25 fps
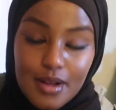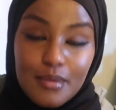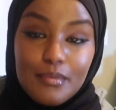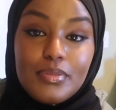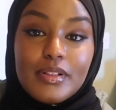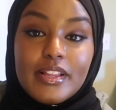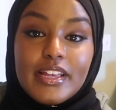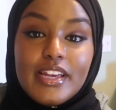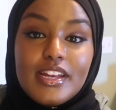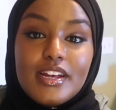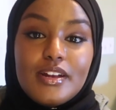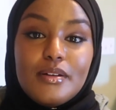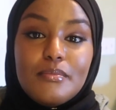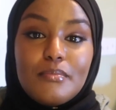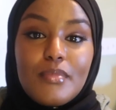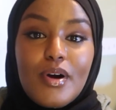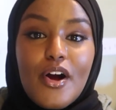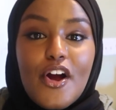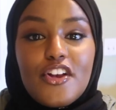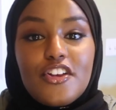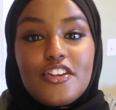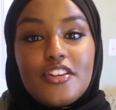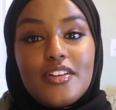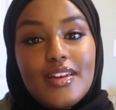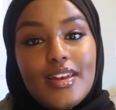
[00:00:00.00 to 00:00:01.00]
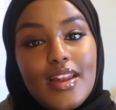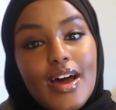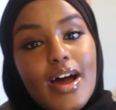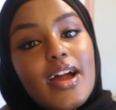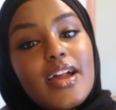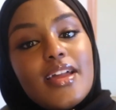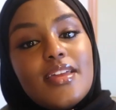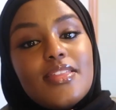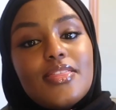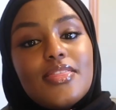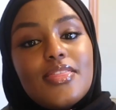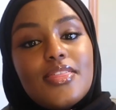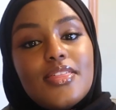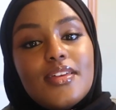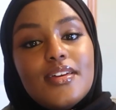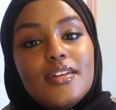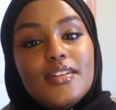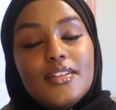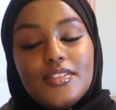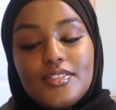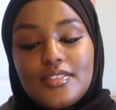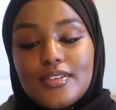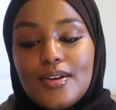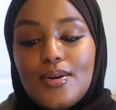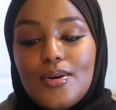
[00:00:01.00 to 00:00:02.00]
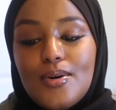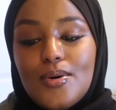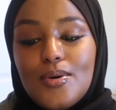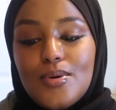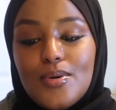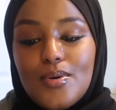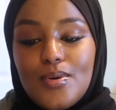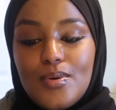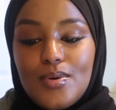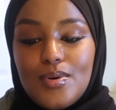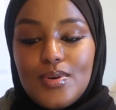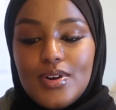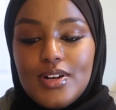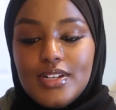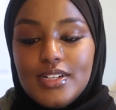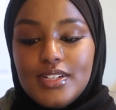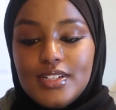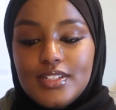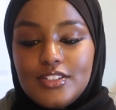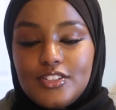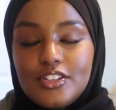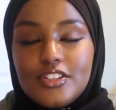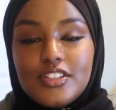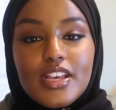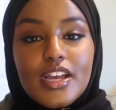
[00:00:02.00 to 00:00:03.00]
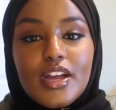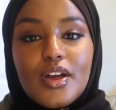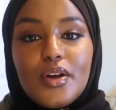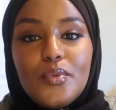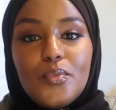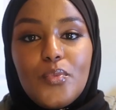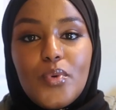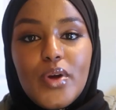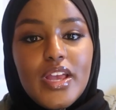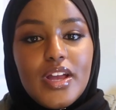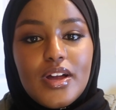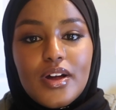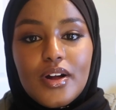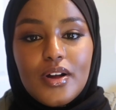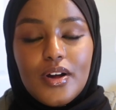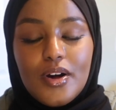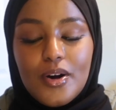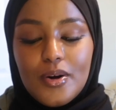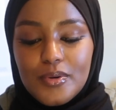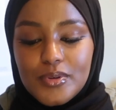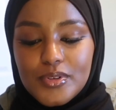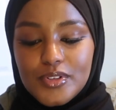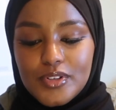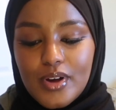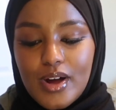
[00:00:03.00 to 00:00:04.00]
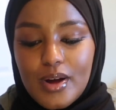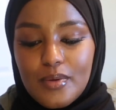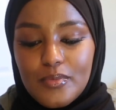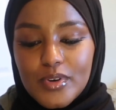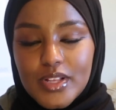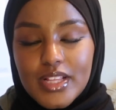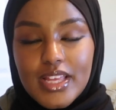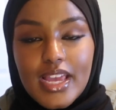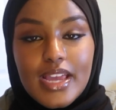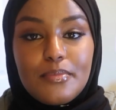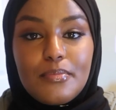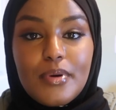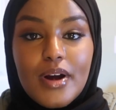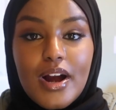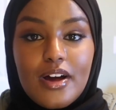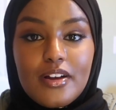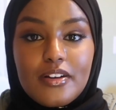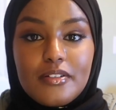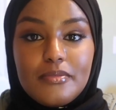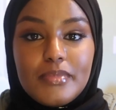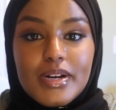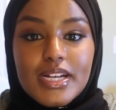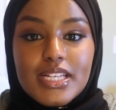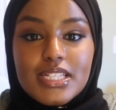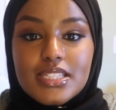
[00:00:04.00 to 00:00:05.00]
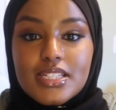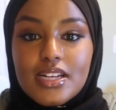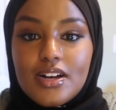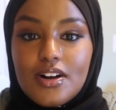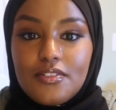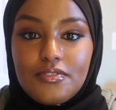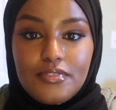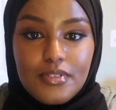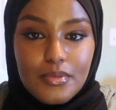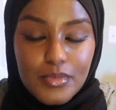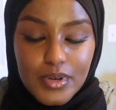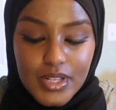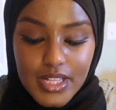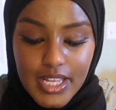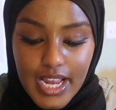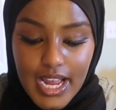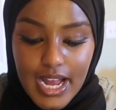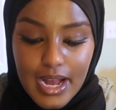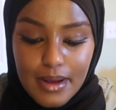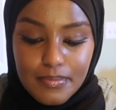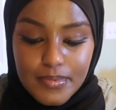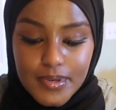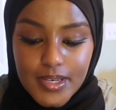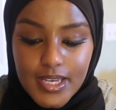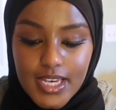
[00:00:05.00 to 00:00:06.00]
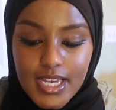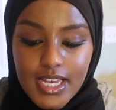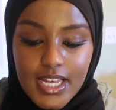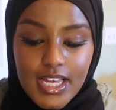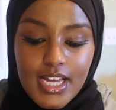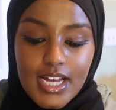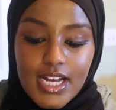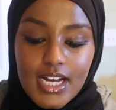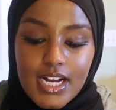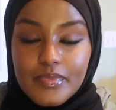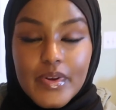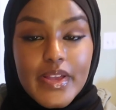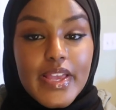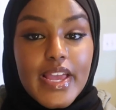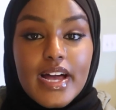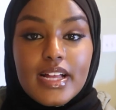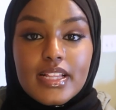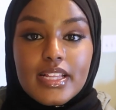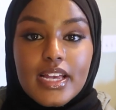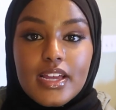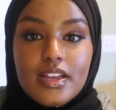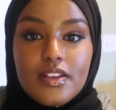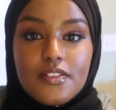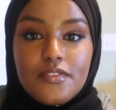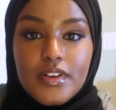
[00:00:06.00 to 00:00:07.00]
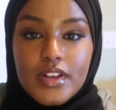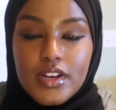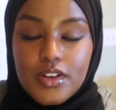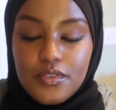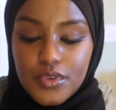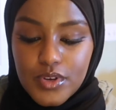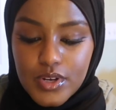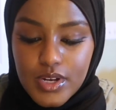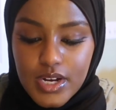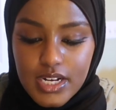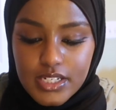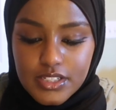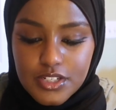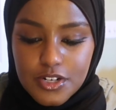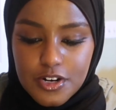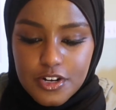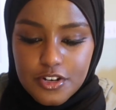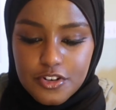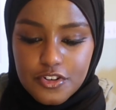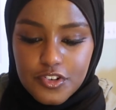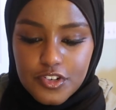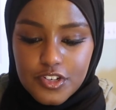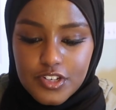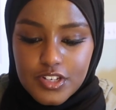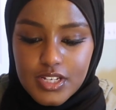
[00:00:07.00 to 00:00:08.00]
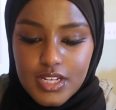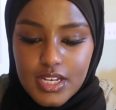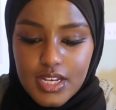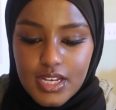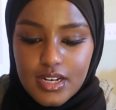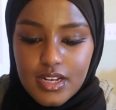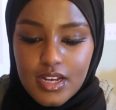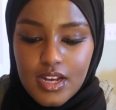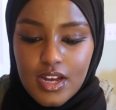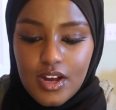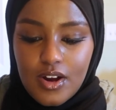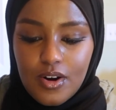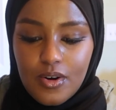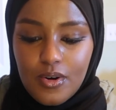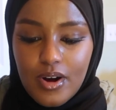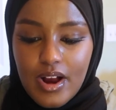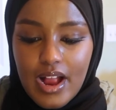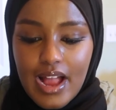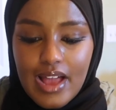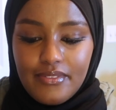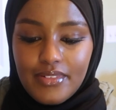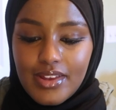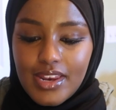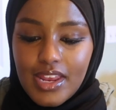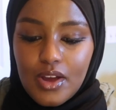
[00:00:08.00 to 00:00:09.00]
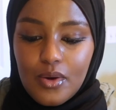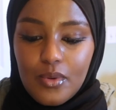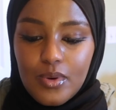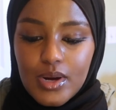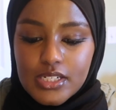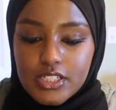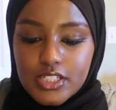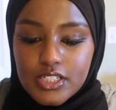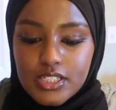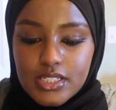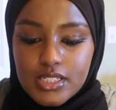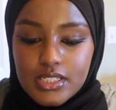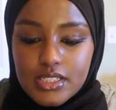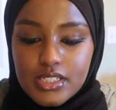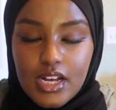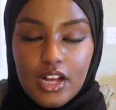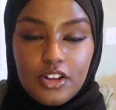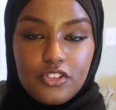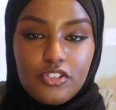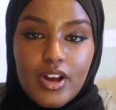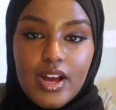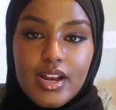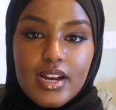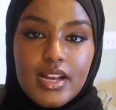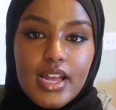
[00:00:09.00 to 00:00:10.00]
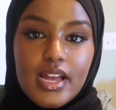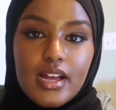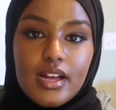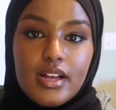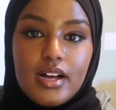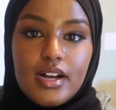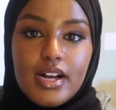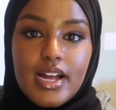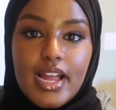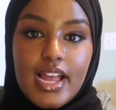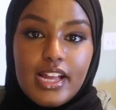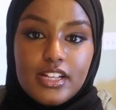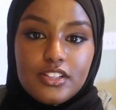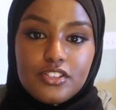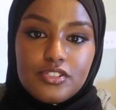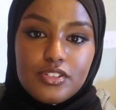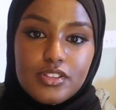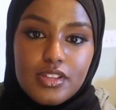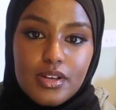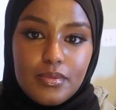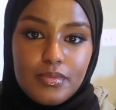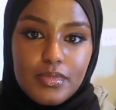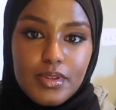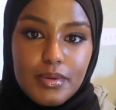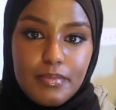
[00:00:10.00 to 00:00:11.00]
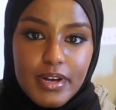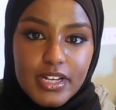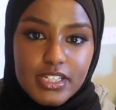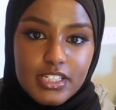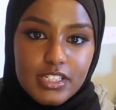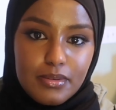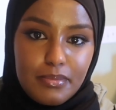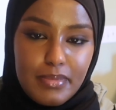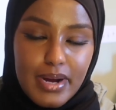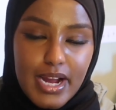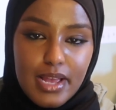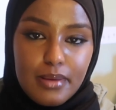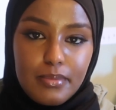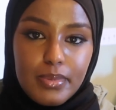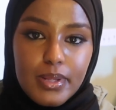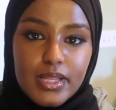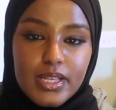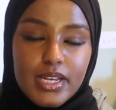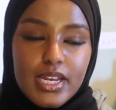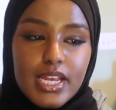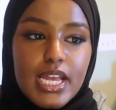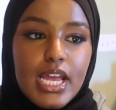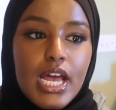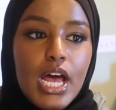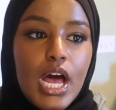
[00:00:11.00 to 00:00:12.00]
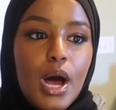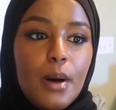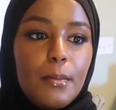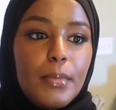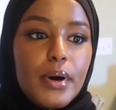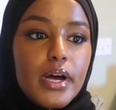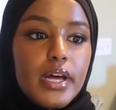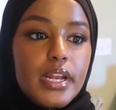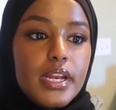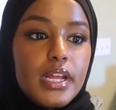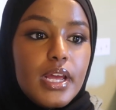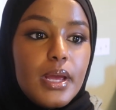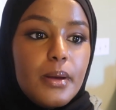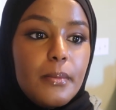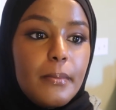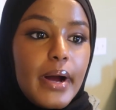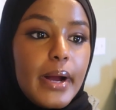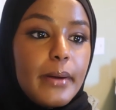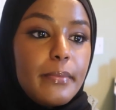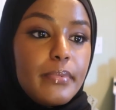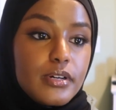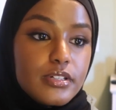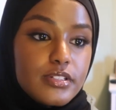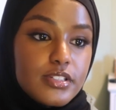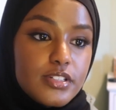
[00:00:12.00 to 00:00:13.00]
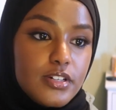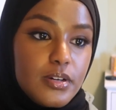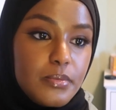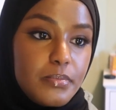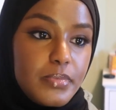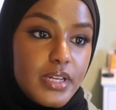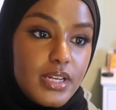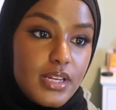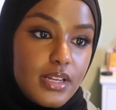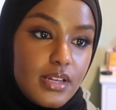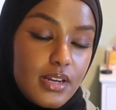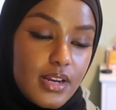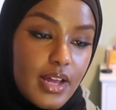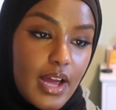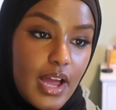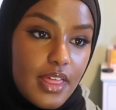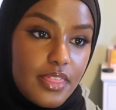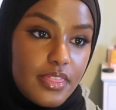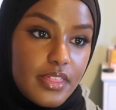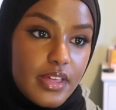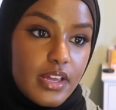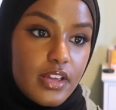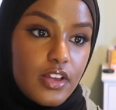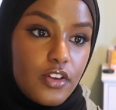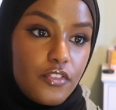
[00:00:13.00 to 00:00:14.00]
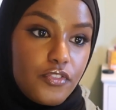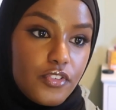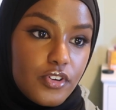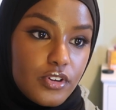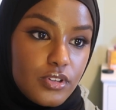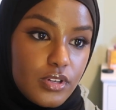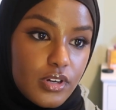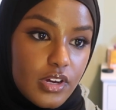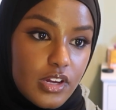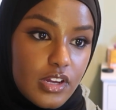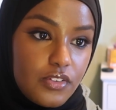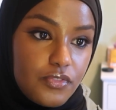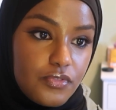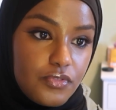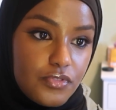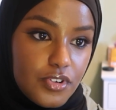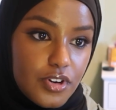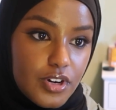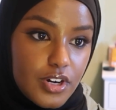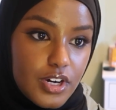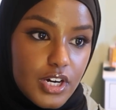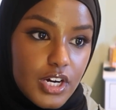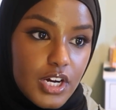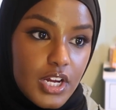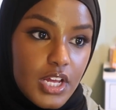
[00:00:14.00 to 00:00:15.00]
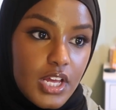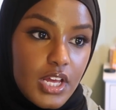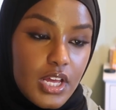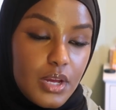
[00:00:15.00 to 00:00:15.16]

Completed March 9th, so just like a week ago. So I'm really proud of myself. I'm really happy. But yeah, like, if any of you guys are interested or have any questions, I'll try to answer them the best of my ability. But in my personal opinion, I think if you're looking for